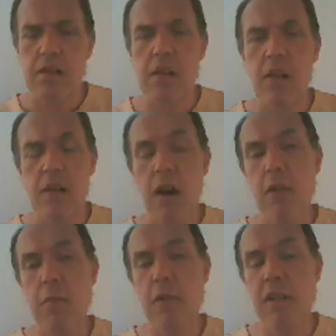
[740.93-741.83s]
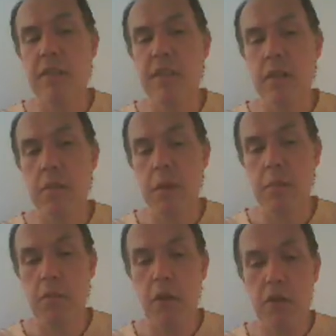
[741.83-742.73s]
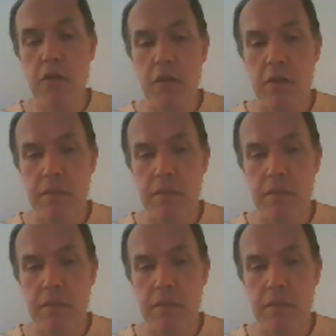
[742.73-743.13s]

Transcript: So I'll put it down on my blog